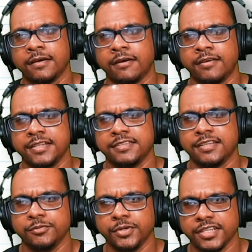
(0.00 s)
All right.
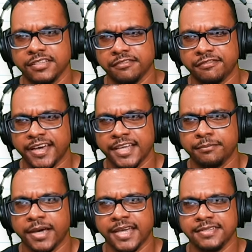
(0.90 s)
Then we're going to
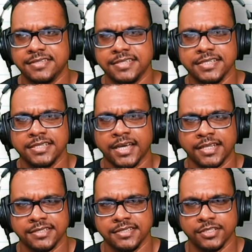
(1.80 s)
divide by T.
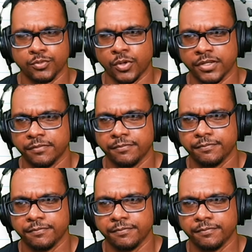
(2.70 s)
And T is 1.